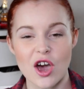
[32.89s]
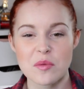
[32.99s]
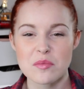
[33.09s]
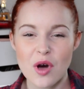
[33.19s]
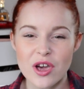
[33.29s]

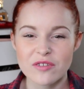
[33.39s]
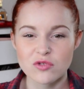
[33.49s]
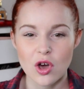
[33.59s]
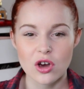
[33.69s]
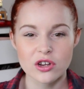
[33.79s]
I
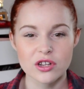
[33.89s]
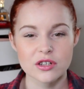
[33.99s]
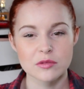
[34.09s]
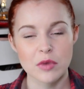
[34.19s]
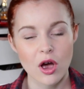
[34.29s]
might vlog
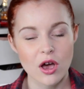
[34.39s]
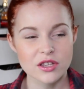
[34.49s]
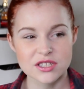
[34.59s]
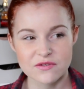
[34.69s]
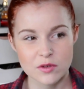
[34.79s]

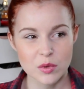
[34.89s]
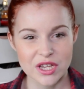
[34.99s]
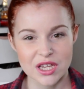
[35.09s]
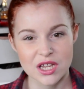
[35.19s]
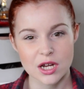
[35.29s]
parts of the
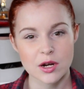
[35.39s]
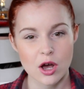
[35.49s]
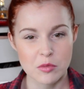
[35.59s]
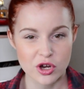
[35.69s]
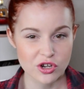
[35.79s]
week,
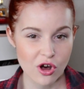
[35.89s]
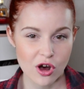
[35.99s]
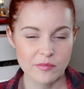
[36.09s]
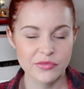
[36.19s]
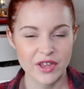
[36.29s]
I might
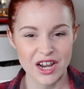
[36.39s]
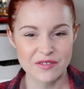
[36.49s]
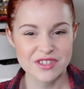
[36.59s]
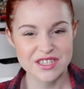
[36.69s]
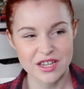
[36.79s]
not. I'll
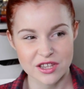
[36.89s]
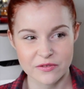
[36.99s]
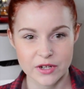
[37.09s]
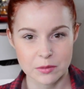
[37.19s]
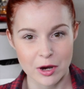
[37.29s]
have to see how they
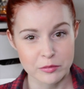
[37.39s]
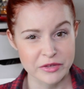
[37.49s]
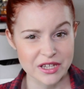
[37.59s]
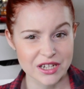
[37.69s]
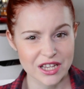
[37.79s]
feel about
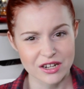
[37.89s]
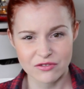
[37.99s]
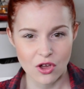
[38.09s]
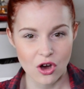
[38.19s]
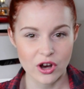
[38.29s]
being in a
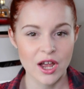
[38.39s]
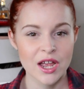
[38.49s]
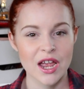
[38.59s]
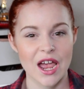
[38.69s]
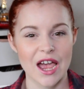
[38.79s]
vlog
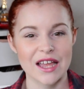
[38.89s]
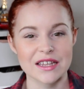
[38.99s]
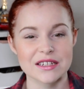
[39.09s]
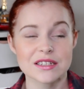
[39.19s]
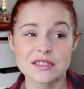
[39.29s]
and